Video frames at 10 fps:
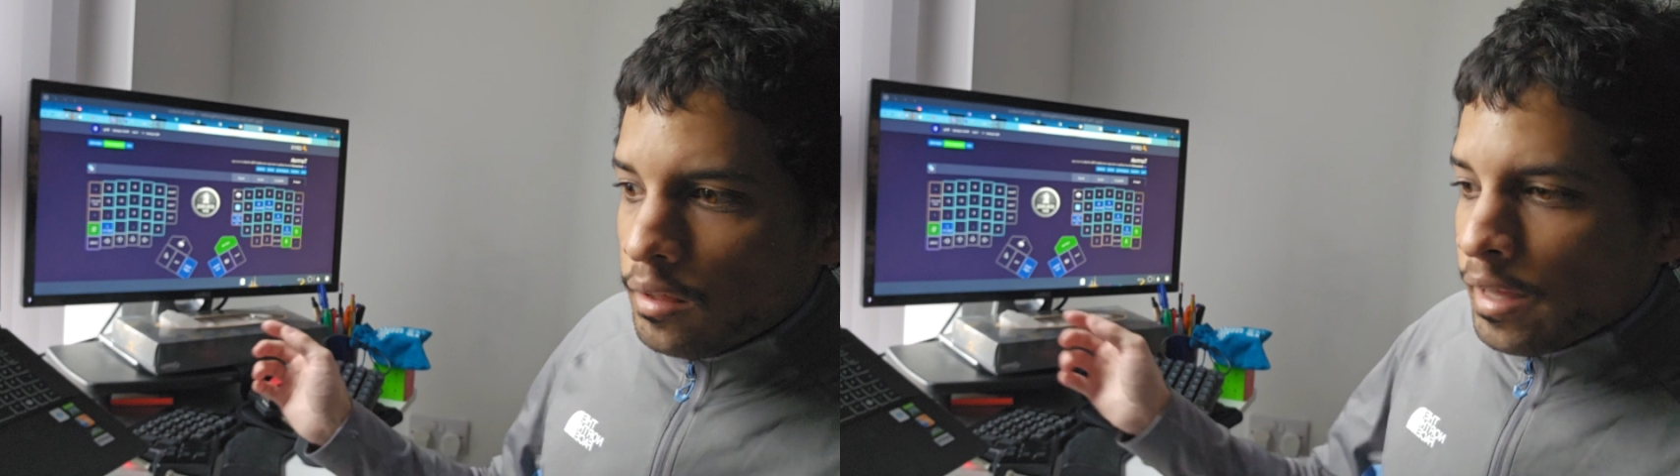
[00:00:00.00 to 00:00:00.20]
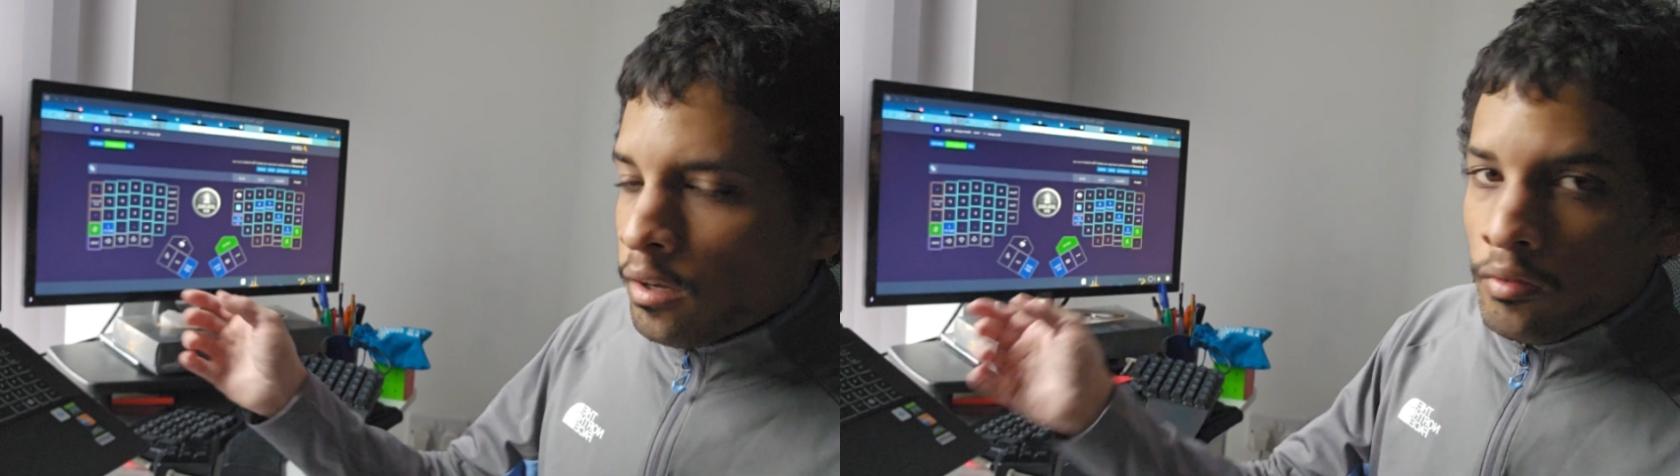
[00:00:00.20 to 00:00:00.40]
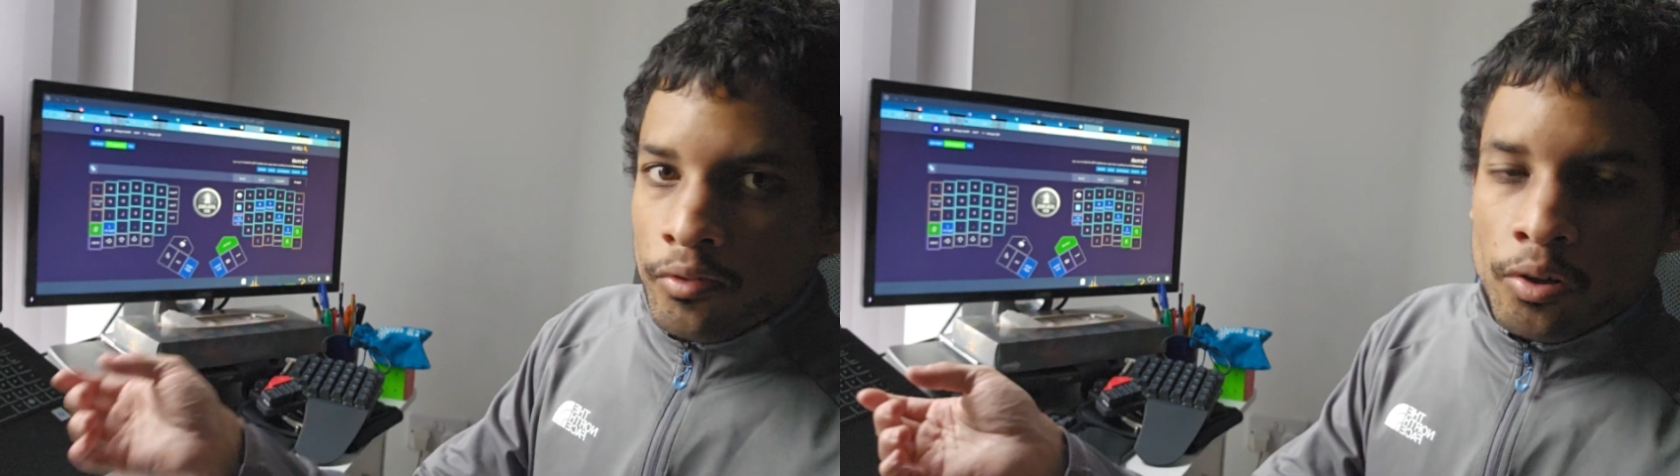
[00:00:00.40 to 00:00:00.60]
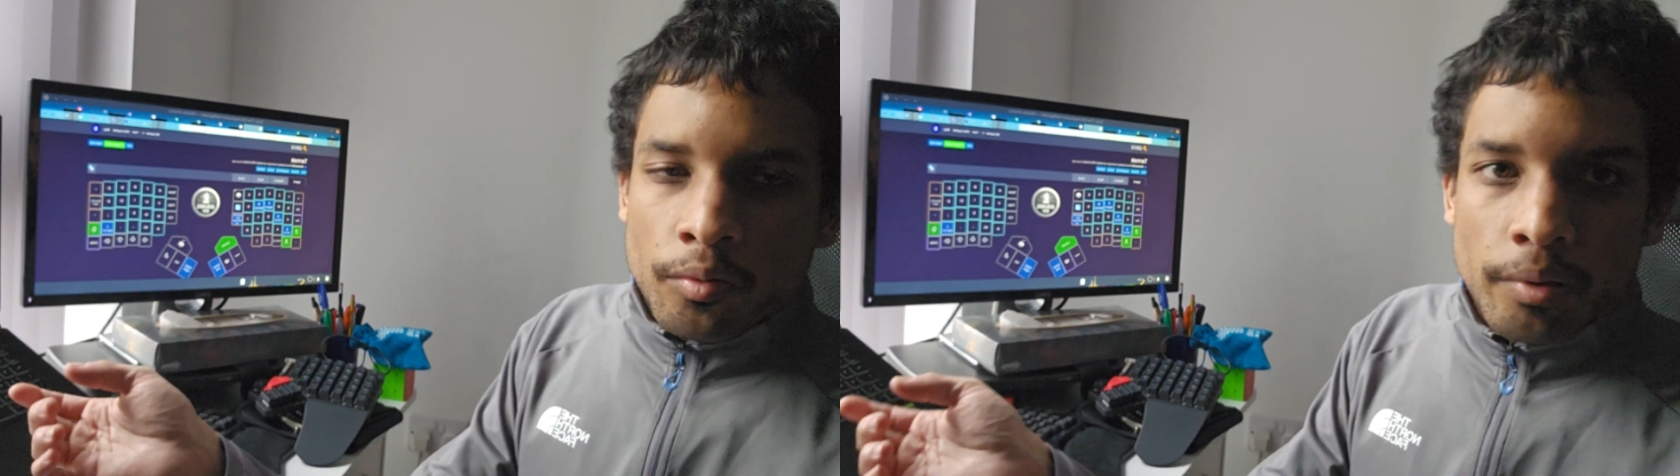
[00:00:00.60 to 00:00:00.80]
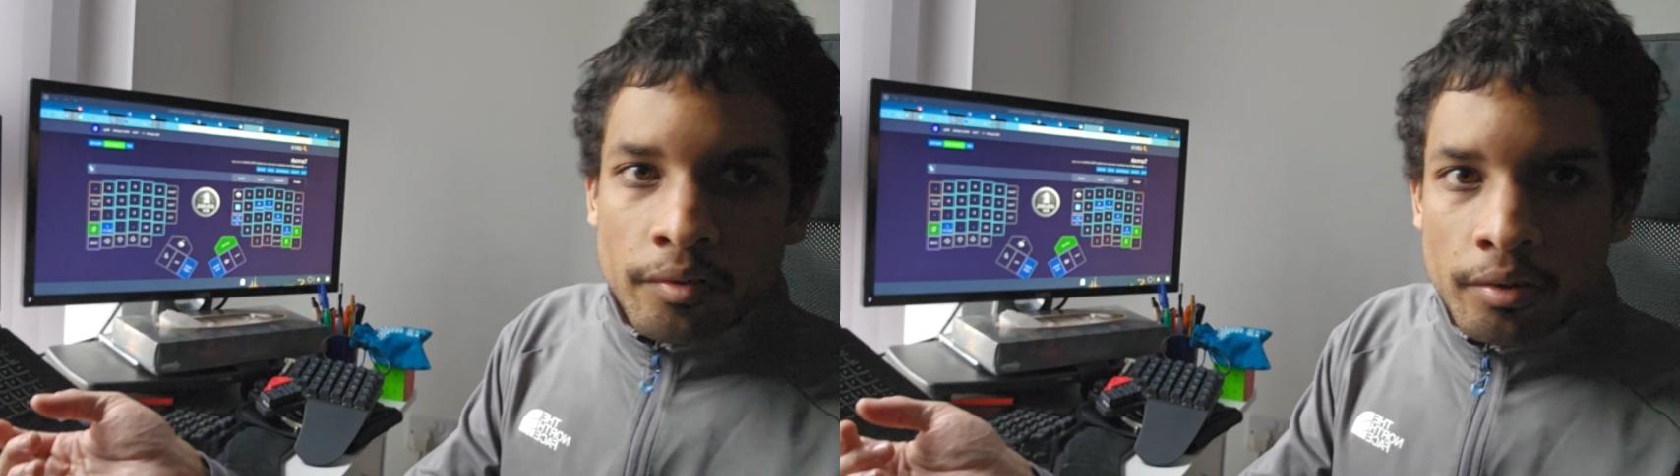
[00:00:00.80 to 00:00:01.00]
lack of
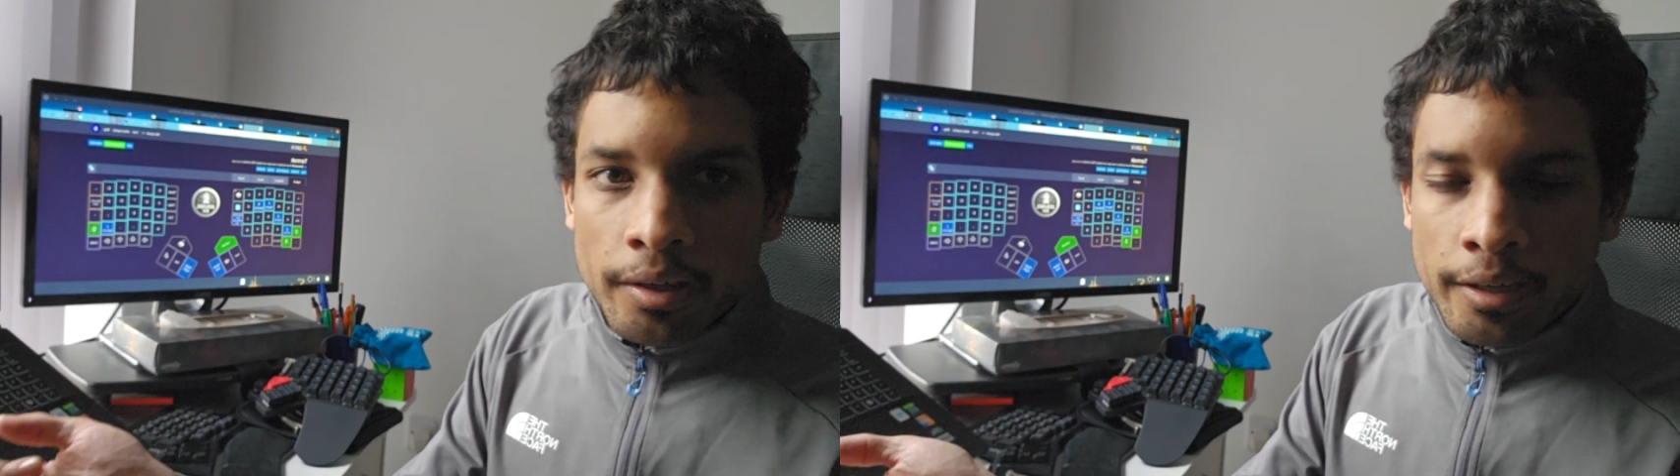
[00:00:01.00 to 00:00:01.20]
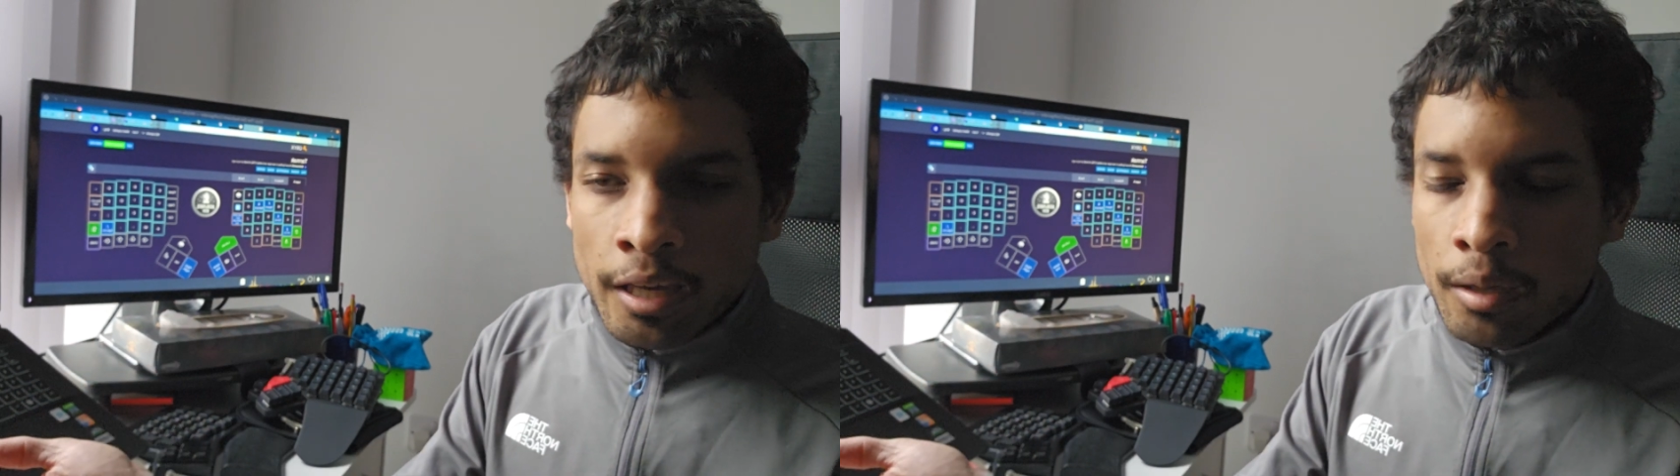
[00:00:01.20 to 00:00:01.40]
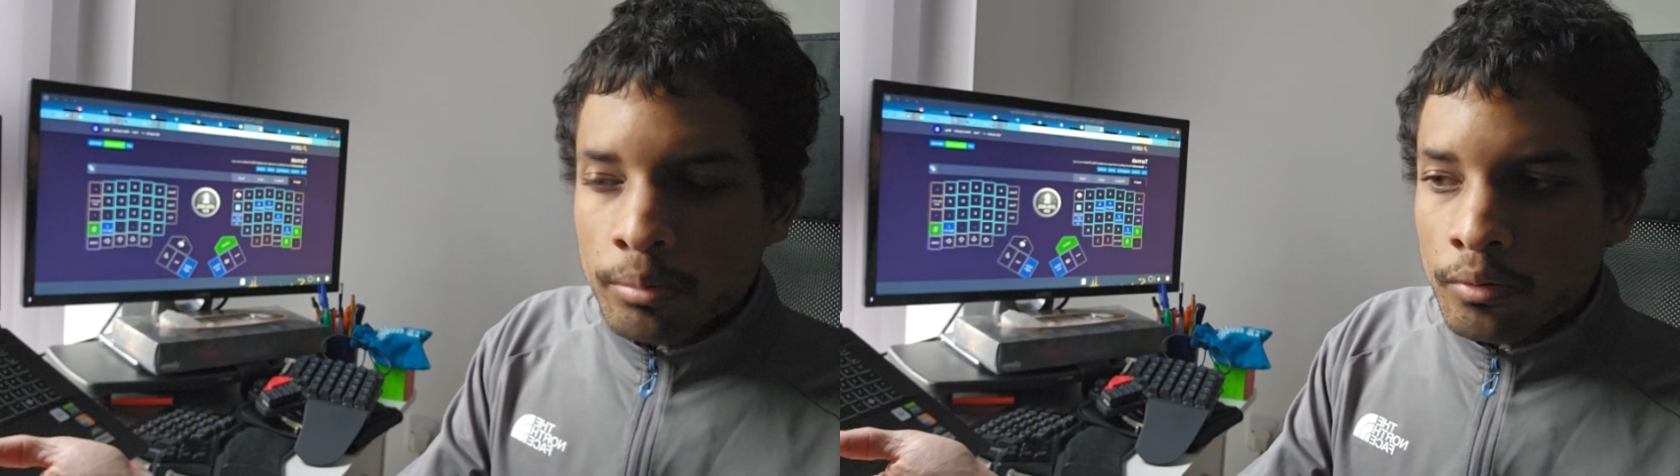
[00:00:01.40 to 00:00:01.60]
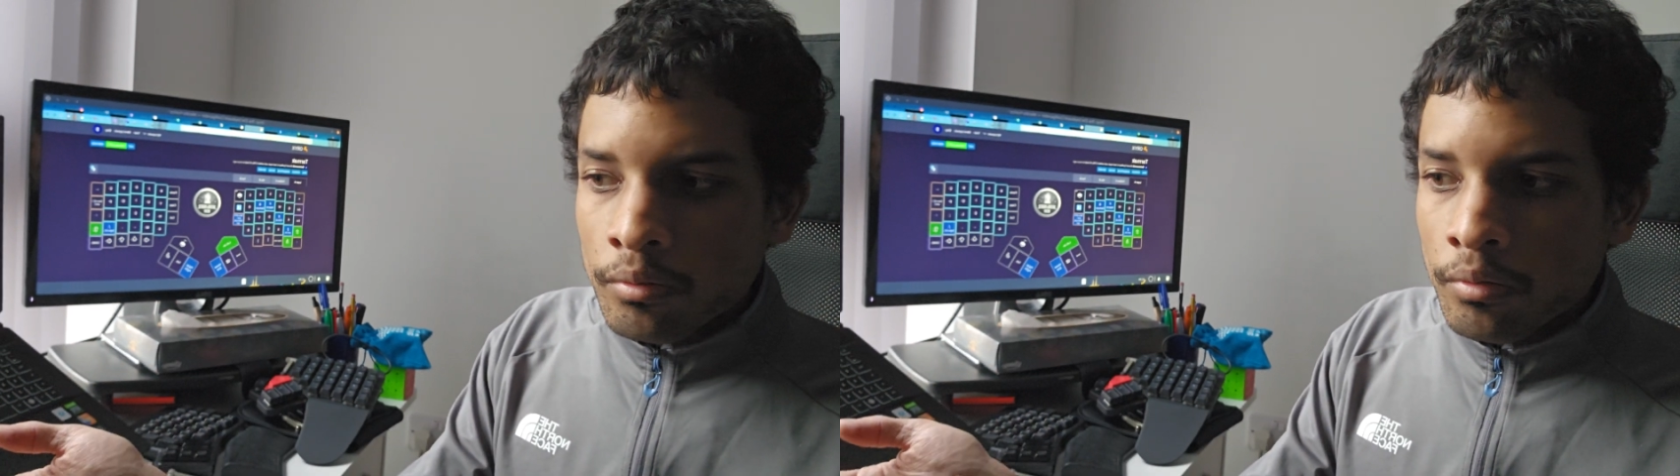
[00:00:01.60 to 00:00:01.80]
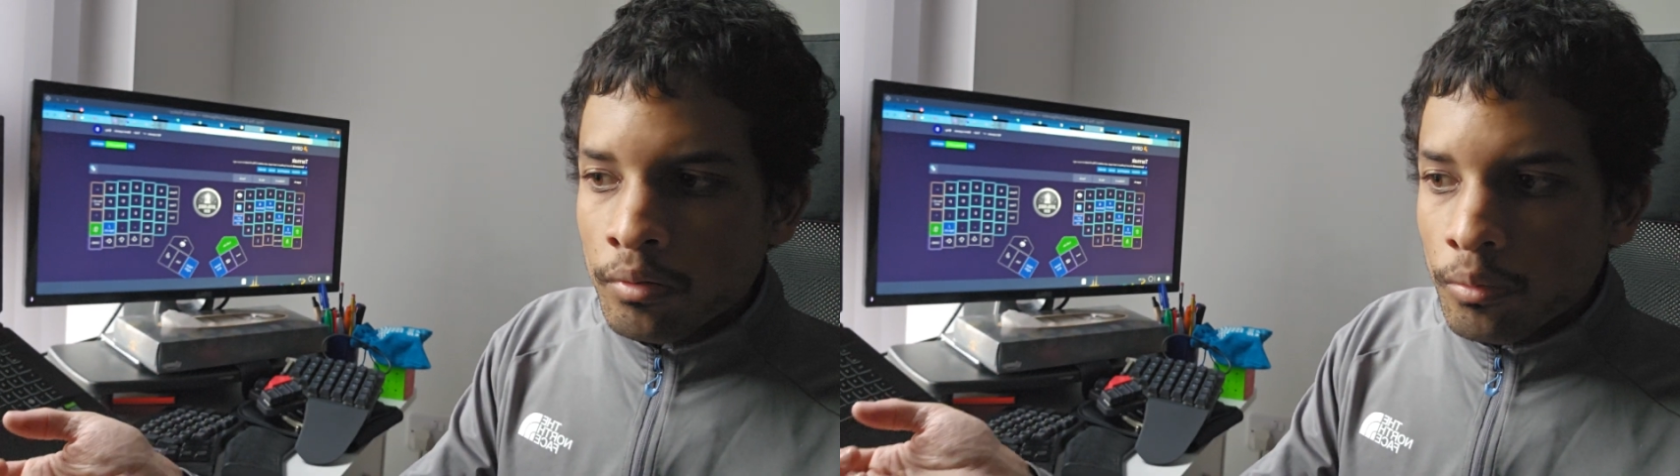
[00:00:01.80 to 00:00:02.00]
USB-C
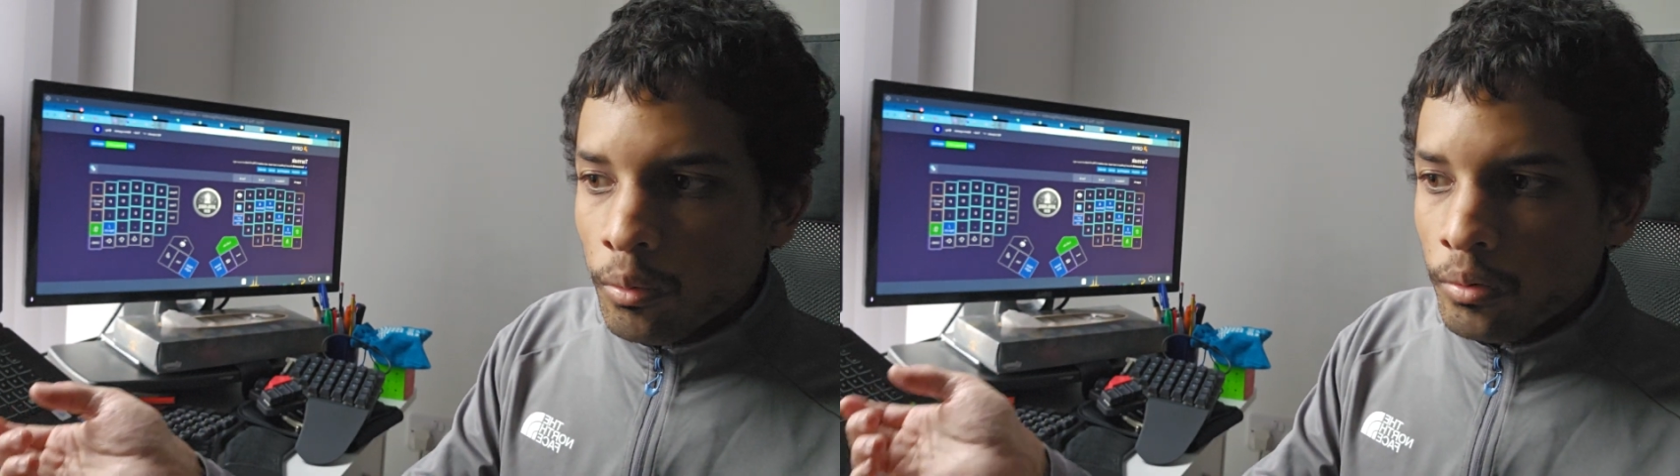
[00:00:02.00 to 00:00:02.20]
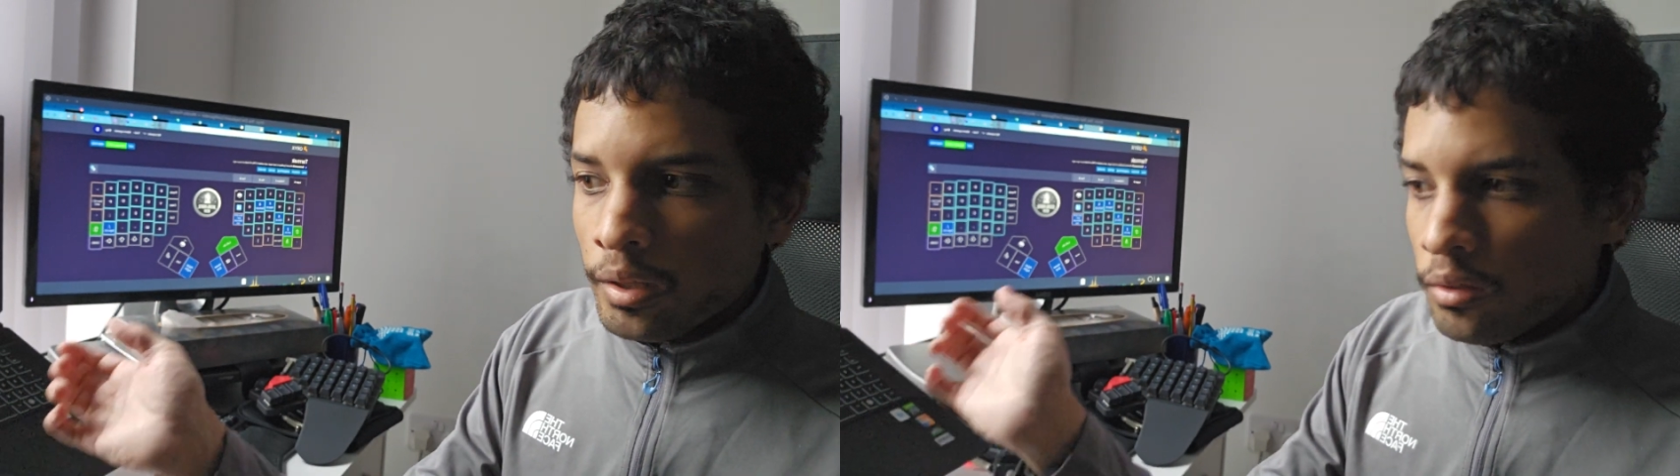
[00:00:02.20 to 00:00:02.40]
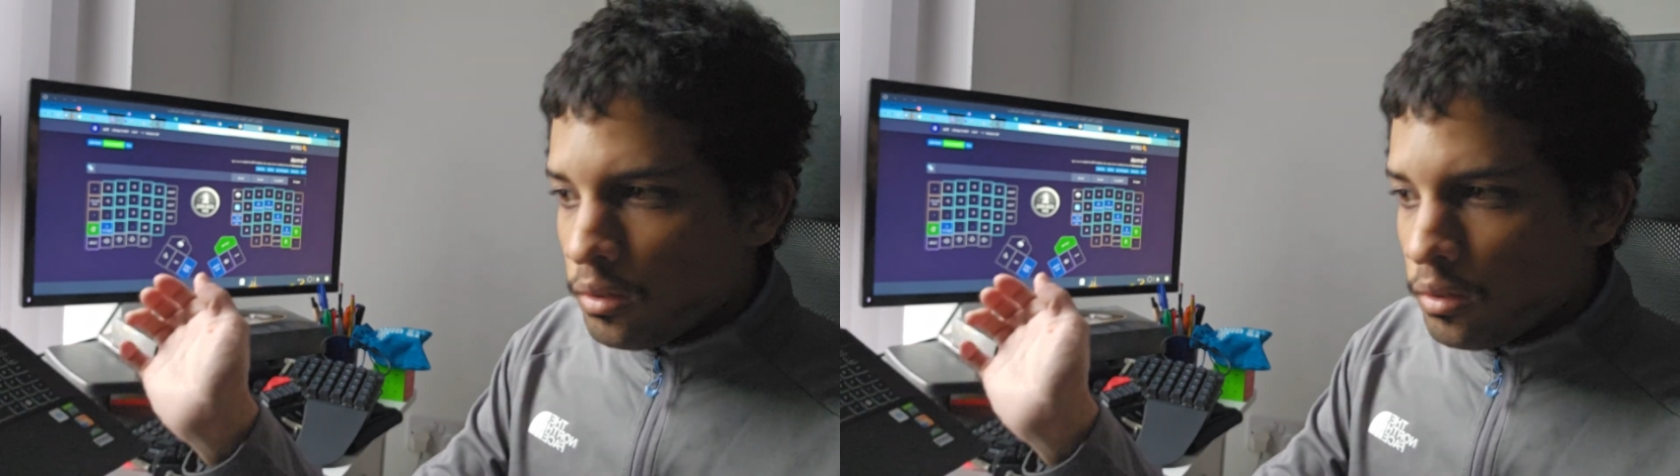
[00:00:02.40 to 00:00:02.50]
cable or the